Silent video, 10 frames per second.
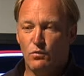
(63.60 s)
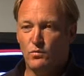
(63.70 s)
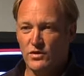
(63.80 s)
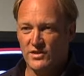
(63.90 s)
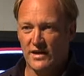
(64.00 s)
when
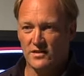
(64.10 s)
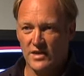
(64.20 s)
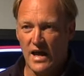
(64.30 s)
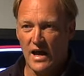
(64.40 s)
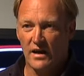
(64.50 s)
we set
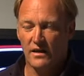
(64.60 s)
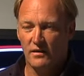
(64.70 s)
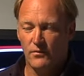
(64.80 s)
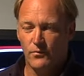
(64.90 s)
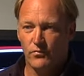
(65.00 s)
sag,
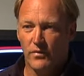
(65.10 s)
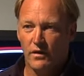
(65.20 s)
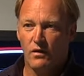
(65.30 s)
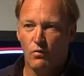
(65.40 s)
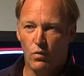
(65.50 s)

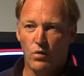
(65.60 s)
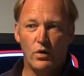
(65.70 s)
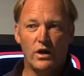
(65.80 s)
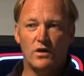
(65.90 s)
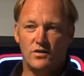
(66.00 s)
what
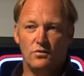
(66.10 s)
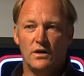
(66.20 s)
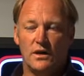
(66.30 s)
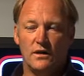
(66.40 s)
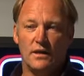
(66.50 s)
we are
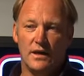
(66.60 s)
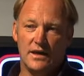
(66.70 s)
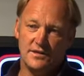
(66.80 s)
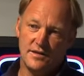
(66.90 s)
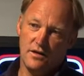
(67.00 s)
doing
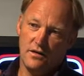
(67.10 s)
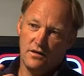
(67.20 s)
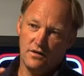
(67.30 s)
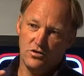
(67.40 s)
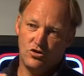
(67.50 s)
is
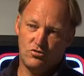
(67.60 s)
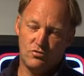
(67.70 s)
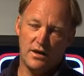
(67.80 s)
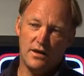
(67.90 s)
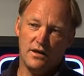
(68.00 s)

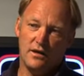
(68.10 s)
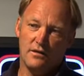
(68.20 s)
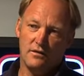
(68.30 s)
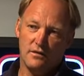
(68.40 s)
shrinking